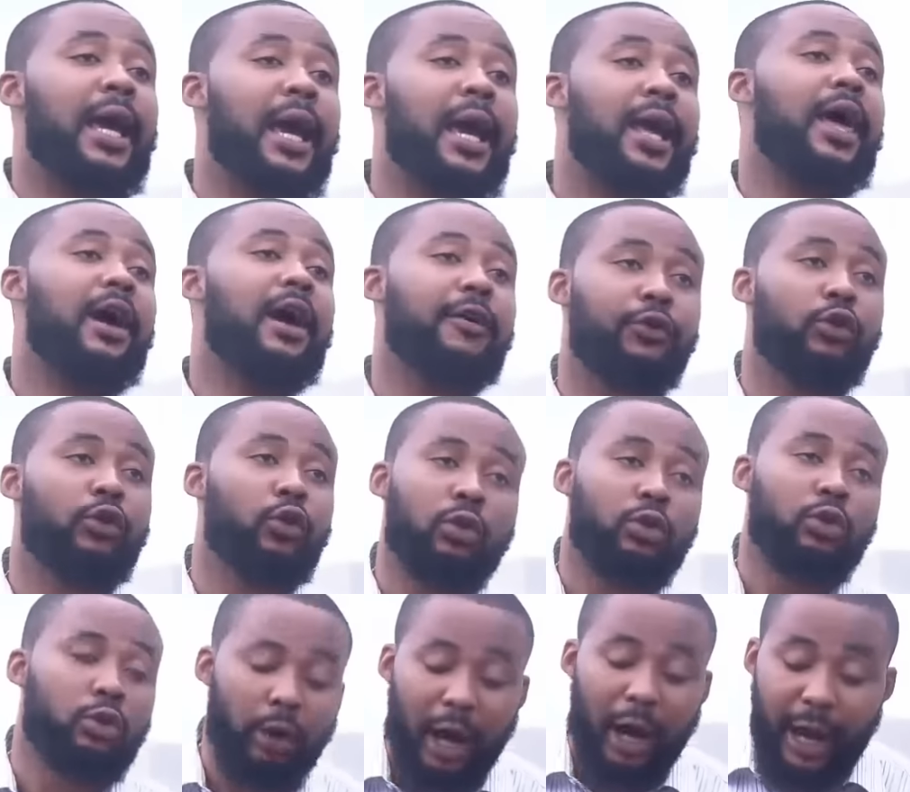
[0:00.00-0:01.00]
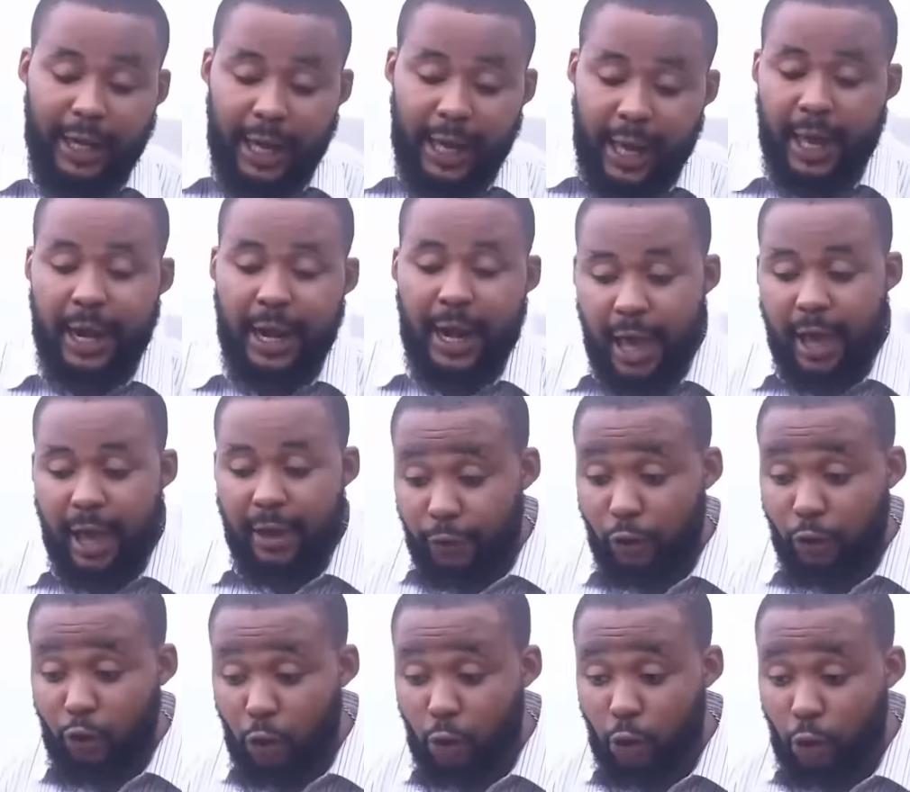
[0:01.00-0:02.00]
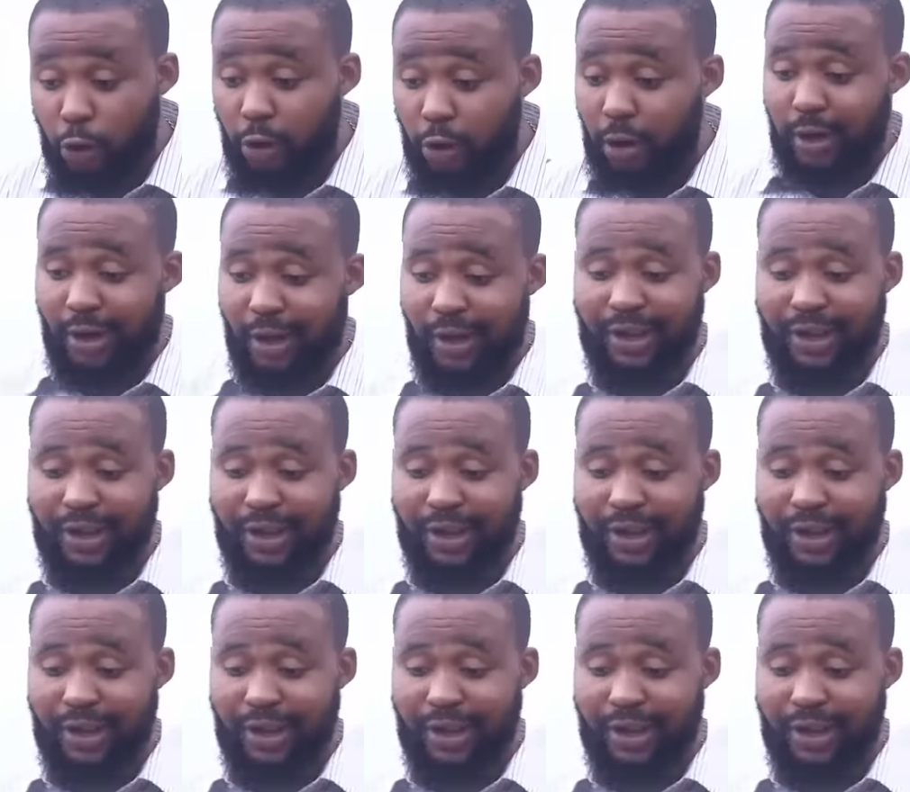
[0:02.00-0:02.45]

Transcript: get level. I get level.